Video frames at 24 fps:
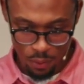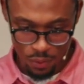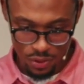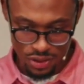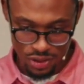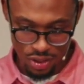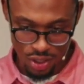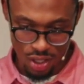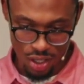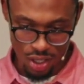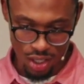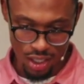
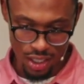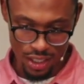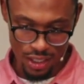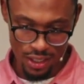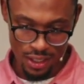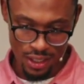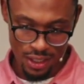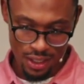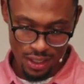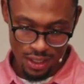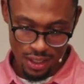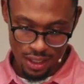that was
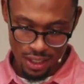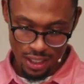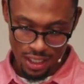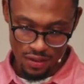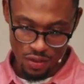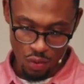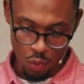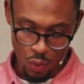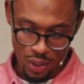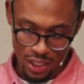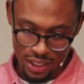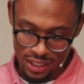on
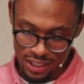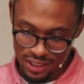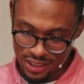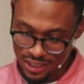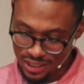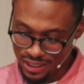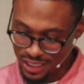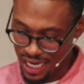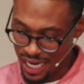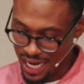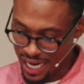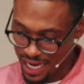the
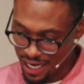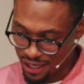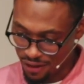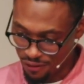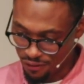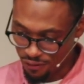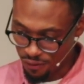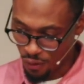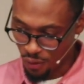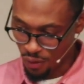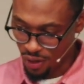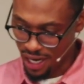witness
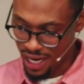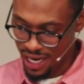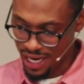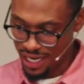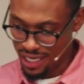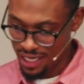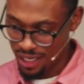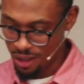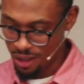stand for